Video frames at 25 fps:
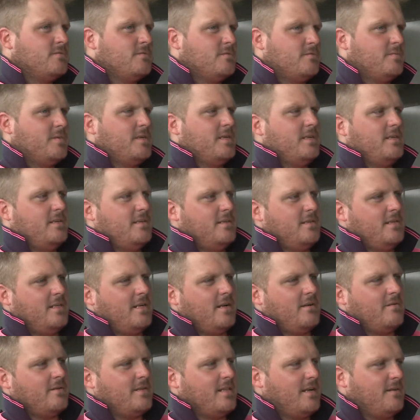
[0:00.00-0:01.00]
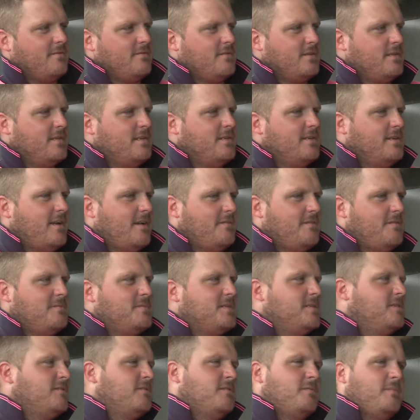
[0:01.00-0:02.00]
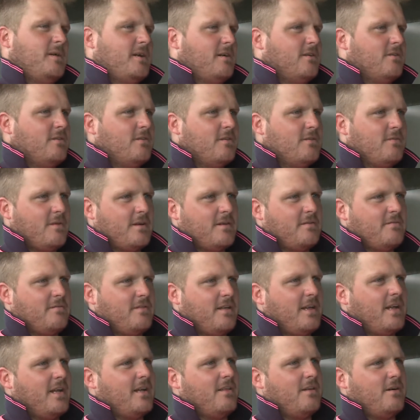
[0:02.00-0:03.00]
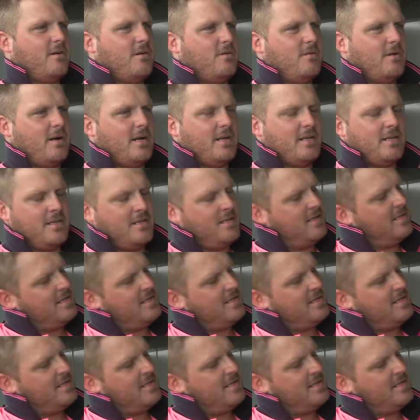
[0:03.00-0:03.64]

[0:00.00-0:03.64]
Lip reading: Would be, a lovely, have him sitting on the back of her, running flat out the whole way.